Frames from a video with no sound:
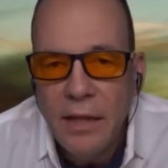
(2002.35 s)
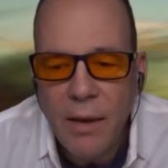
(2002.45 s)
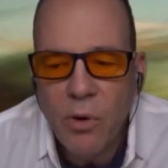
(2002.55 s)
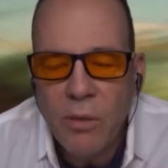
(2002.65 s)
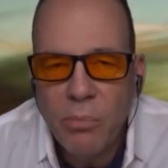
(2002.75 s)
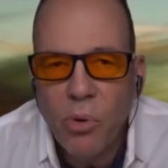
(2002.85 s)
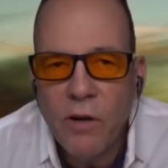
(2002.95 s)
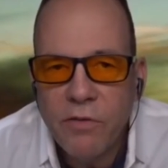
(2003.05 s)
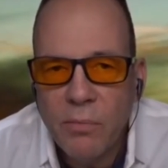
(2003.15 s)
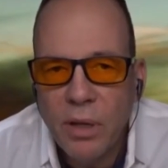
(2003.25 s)
They weren't
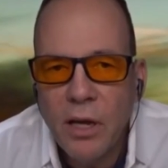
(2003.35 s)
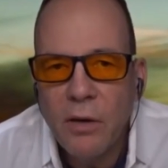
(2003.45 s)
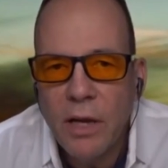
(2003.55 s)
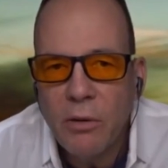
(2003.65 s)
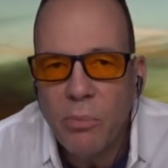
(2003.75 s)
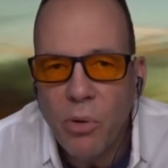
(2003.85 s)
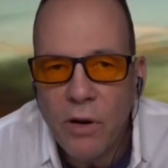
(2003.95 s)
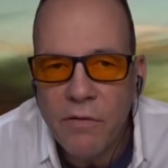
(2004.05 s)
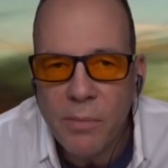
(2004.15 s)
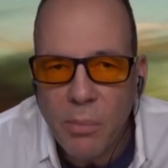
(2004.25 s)
born yes. from below; they were
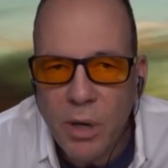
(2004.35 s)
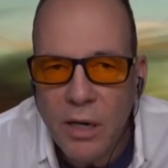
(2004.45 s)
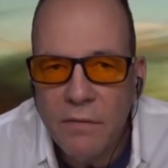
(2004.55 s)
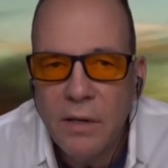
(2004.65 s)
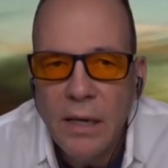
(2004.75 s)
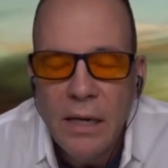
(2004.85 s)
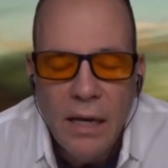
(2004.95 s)
born from above.